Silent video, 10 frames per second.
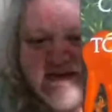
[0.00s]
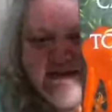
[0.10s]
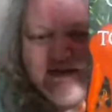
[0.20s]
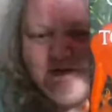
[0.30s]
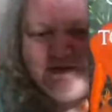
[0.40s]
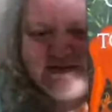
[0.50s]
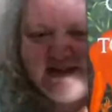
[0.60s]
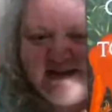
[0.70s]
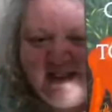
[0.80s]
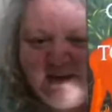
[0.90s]
There's a lot of
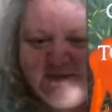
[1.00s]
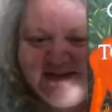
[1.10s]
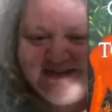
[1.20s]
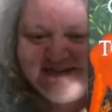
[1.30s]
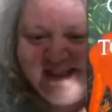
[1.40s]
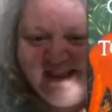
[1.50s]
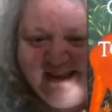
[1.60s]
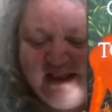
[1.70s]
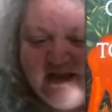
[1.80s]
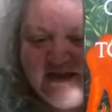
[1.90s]
sun happening
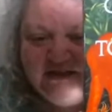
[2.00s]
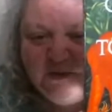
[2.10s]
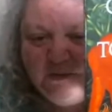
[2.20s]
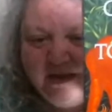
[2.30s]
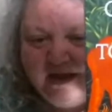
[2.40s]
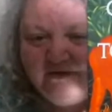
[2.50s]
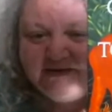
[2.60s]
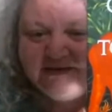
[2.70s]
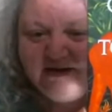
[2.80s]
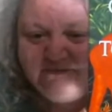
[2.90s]
today. It's called
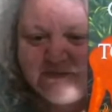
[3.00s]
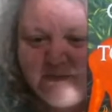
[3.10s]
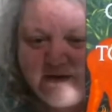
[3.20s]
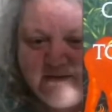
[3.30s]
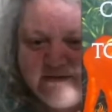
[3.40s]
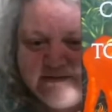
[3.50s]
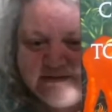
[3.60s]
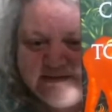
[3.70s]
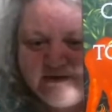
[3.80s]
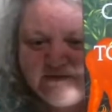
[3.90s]
Carrots Love
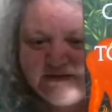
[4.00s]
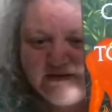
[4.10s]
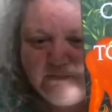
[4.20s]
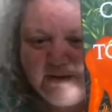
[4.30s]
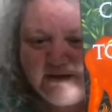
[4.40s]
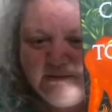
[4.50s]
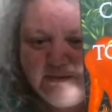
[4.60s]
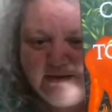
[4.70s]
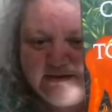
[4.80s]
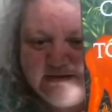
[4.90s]
Tomatoes, Secrets of Companion
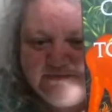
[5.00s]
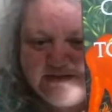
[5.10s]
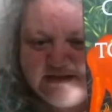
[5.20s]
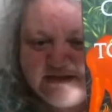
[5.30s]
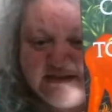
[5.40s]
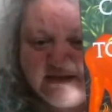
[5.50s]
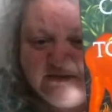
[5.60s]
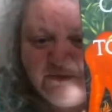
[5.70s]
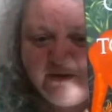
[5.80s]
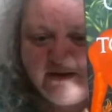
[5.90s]
Planting for
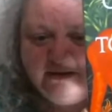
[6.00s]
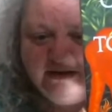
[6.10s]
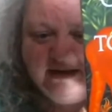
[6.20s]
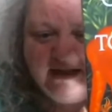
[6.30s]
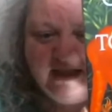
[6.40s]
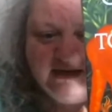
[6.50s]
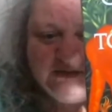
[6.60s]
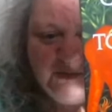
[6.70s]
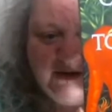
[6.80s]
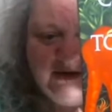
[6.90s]
Successful Gardening, and
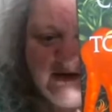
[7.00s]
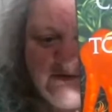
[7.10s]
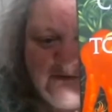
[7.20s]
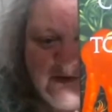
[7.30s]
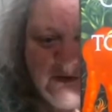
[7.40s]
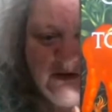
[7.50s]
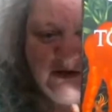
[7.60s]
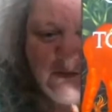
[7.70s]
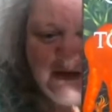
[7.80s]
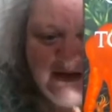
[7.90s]
it's by
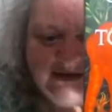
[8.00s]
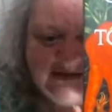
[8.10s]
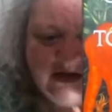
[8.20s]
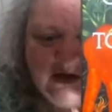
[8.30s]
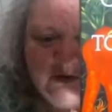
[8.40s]
Louise